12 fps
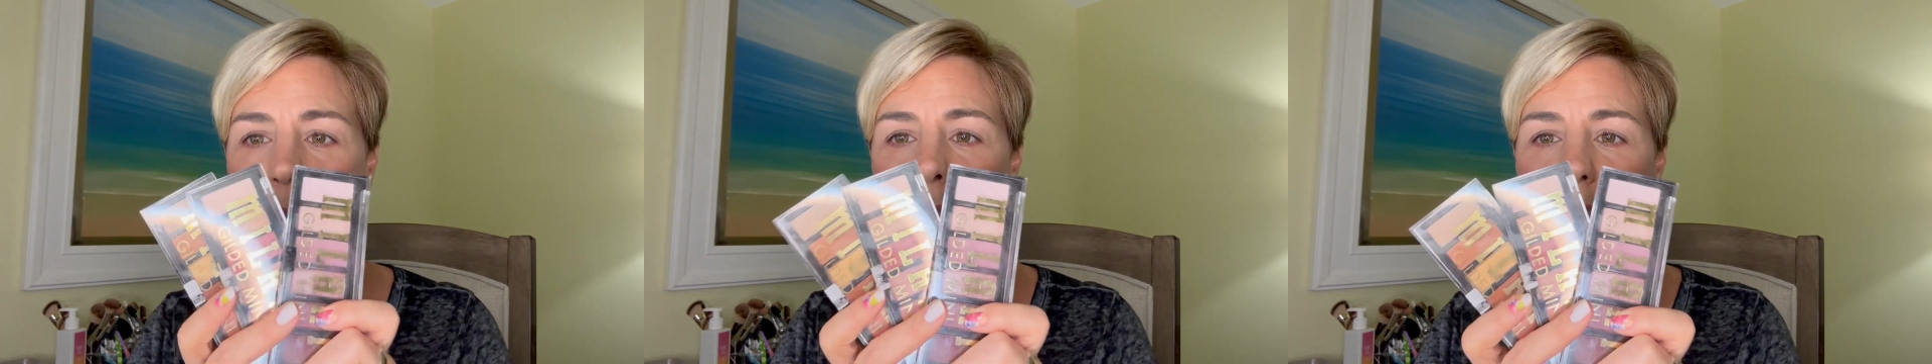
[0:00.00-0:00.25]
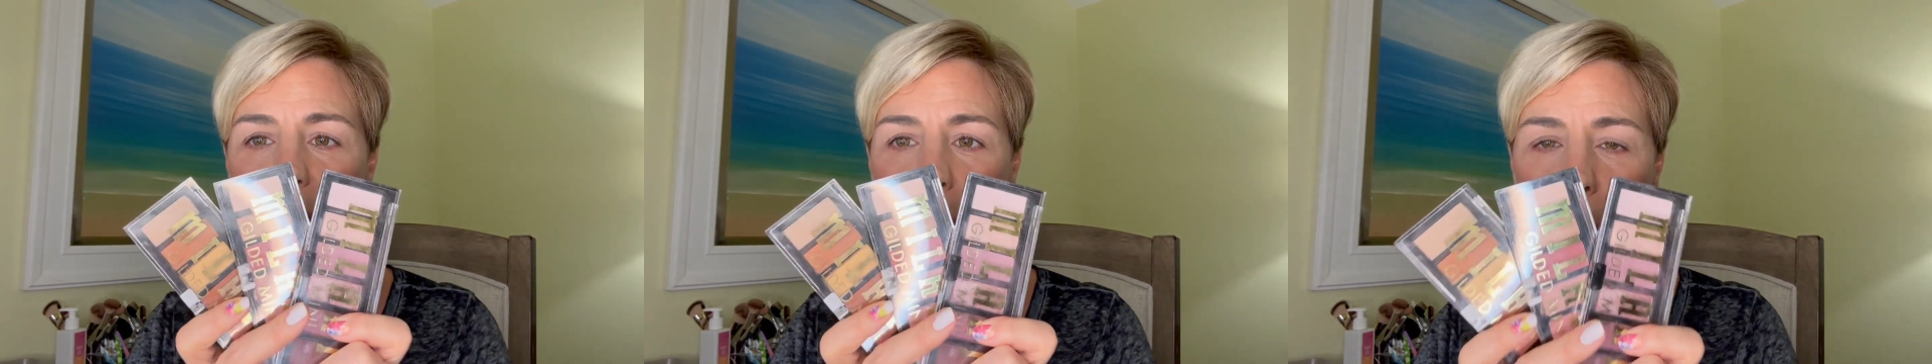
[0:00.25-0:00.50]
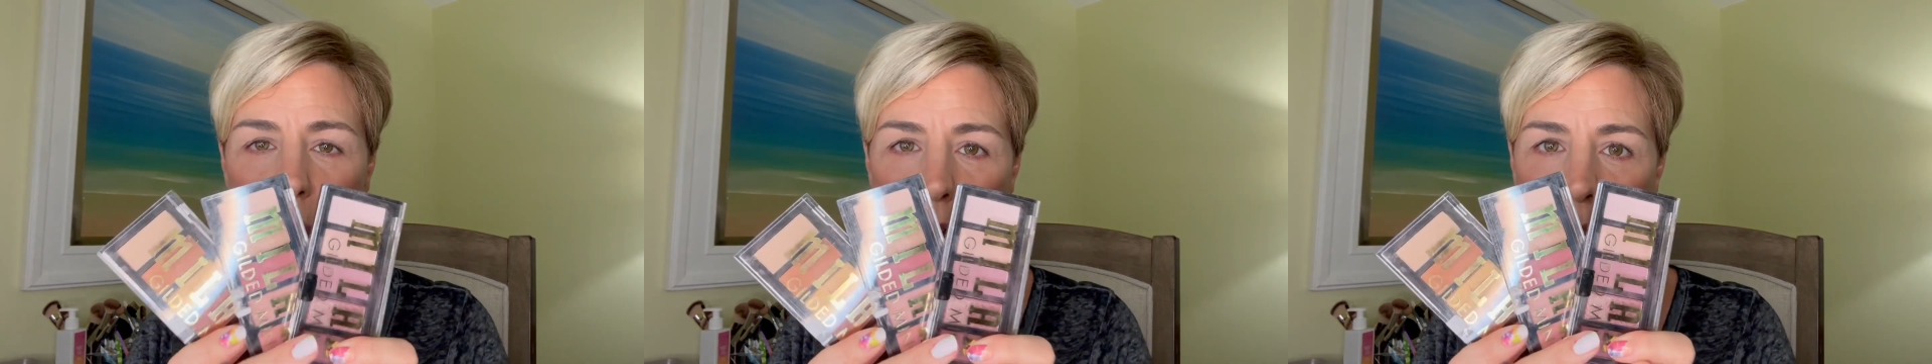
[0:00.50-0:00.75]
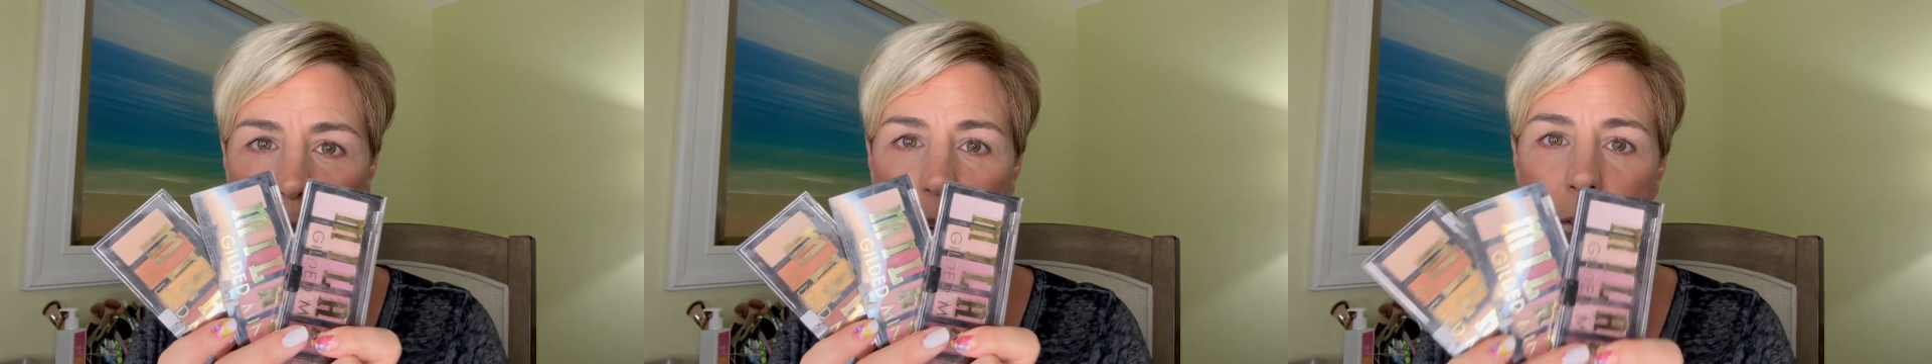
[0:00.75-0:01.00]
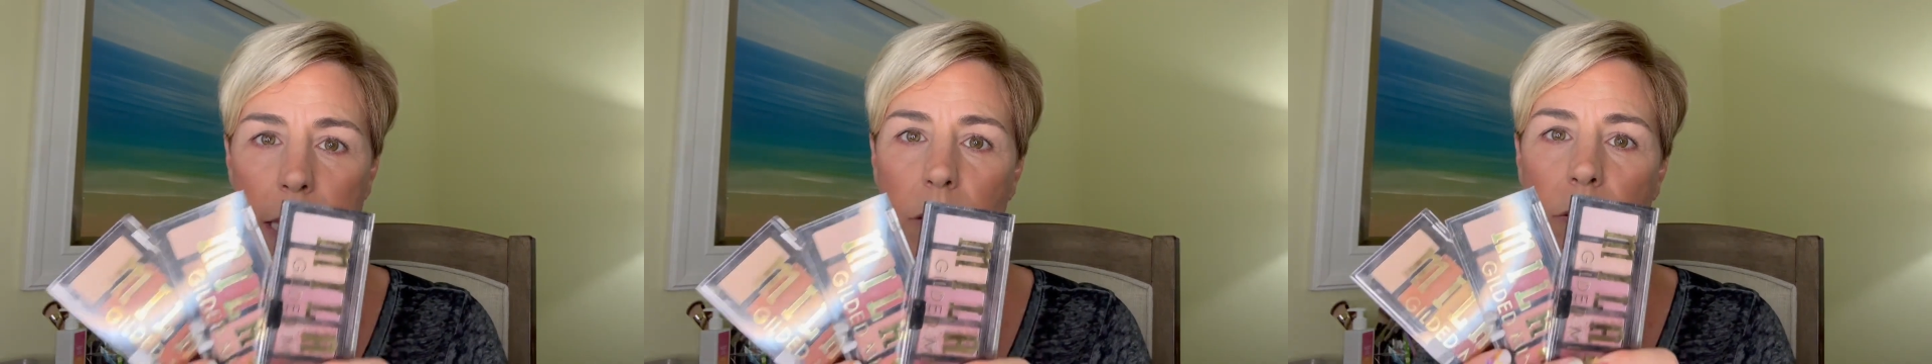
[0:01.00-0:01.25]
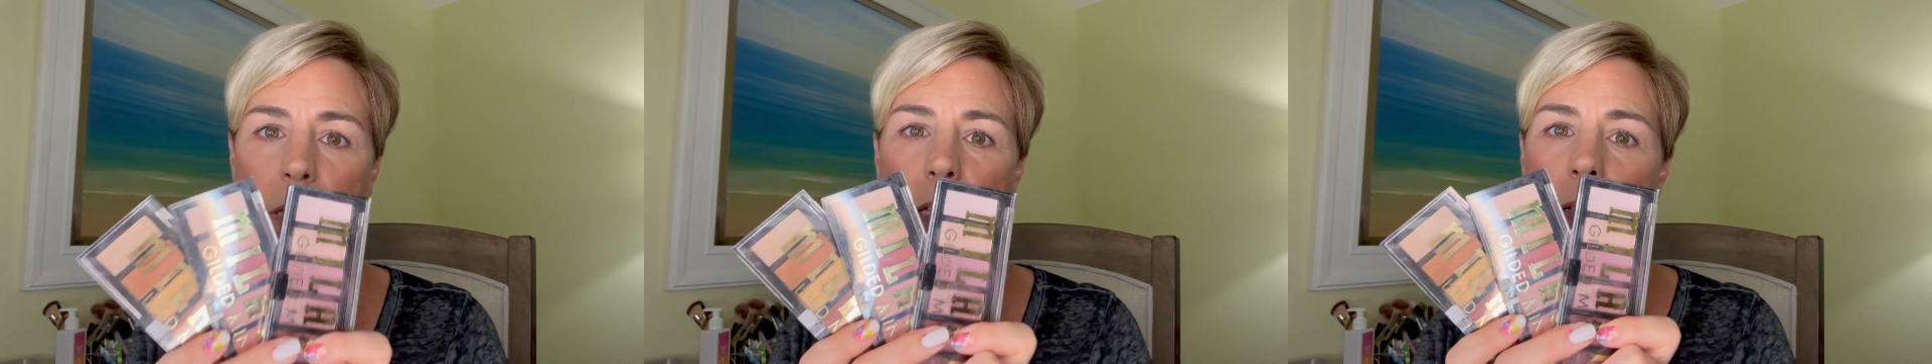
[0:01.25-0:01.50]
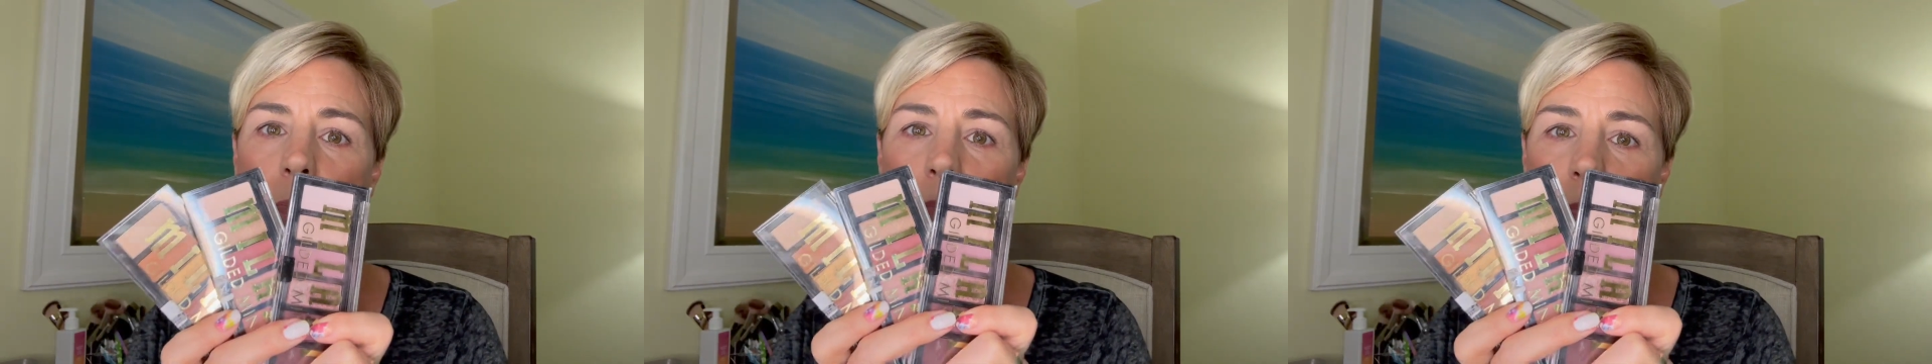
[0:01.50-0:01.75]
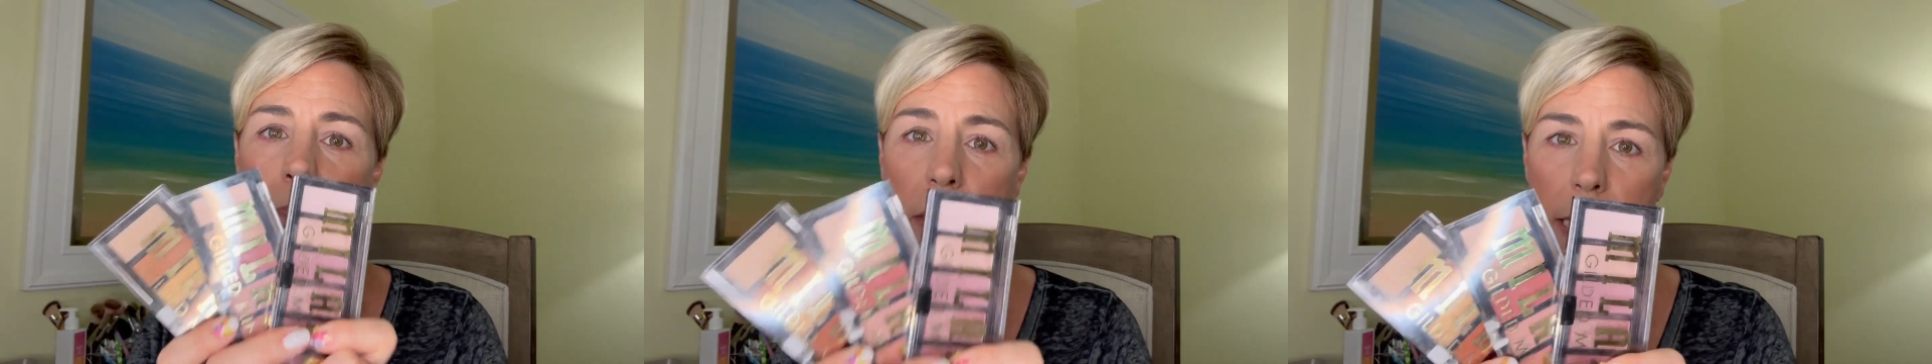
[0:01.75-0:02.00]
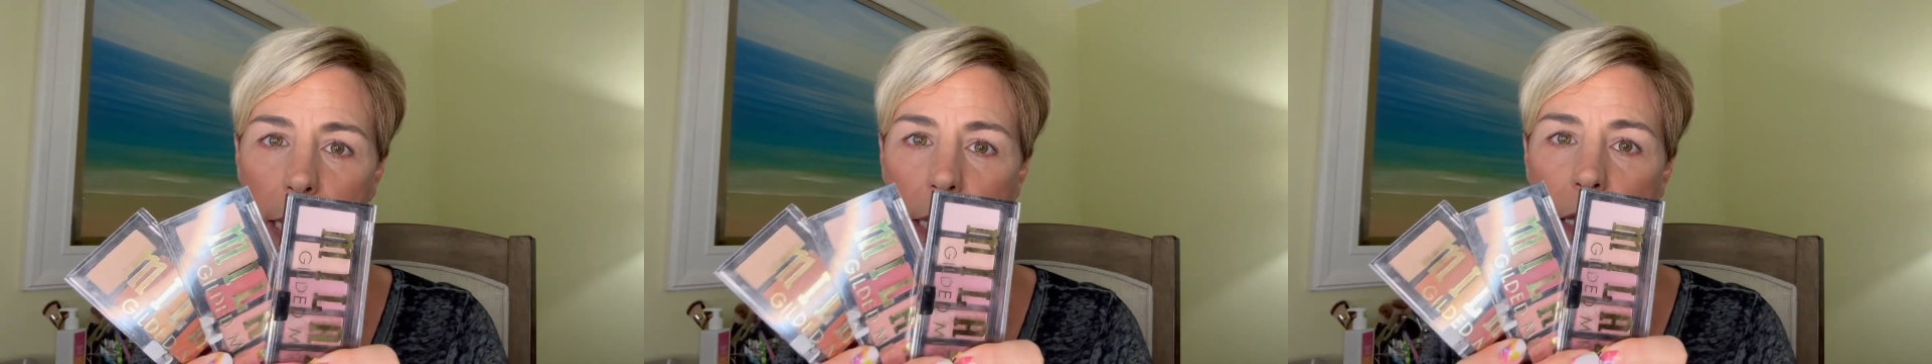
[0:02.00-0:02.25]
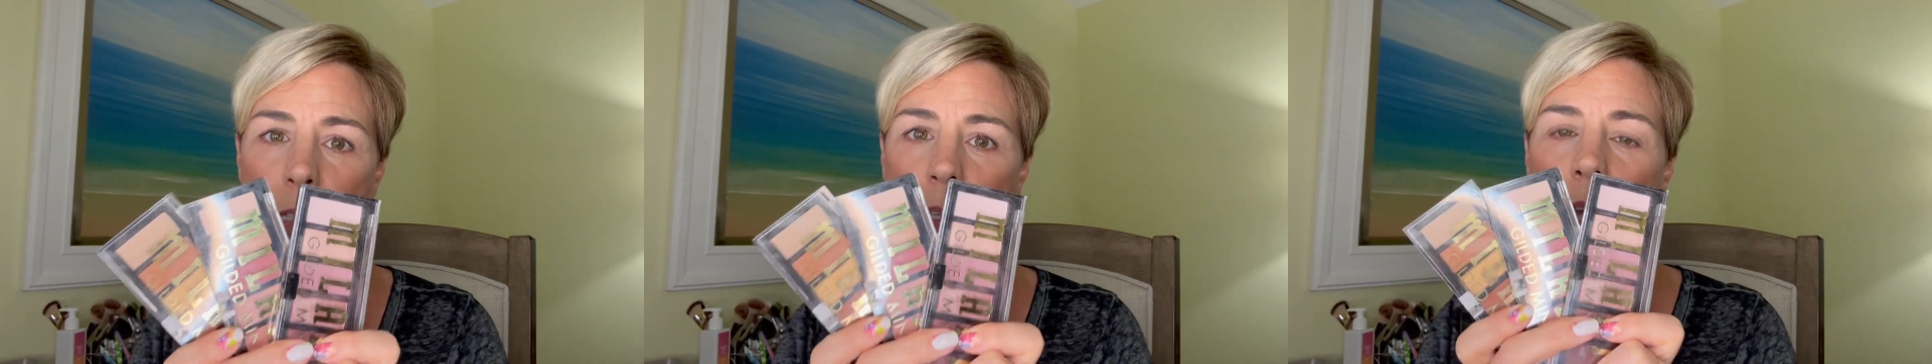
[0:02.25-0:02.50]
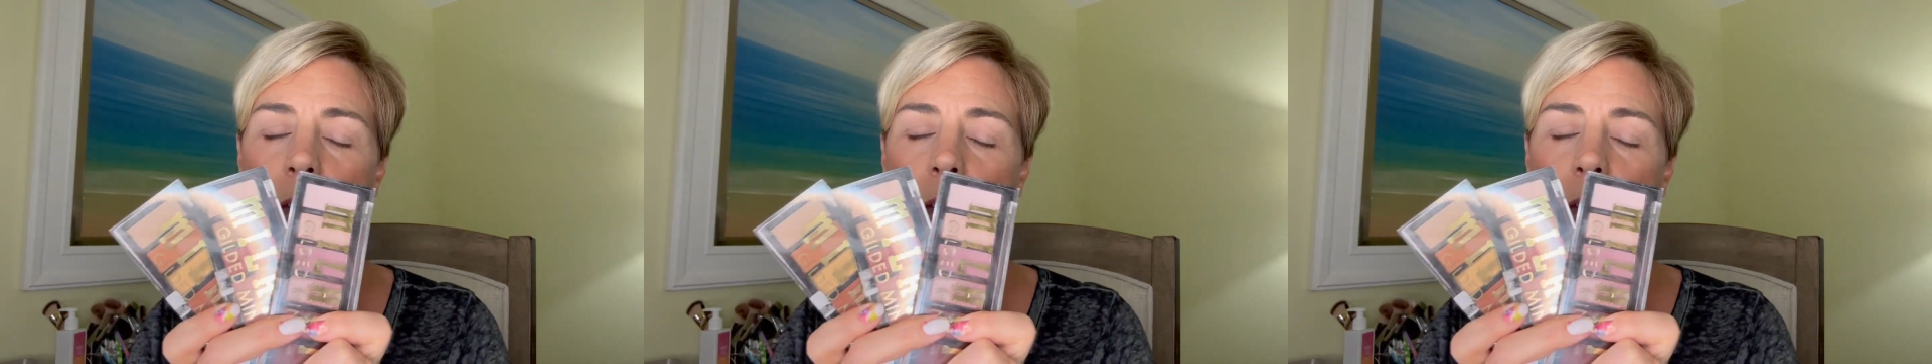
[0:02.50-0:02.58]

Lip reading: these Milani Gilded Minis,